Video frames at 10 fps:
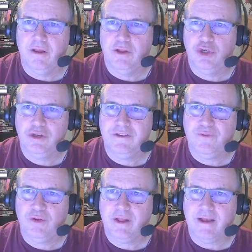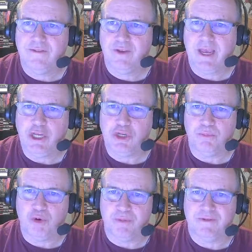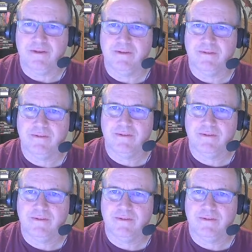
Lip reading: Just for classification purposes,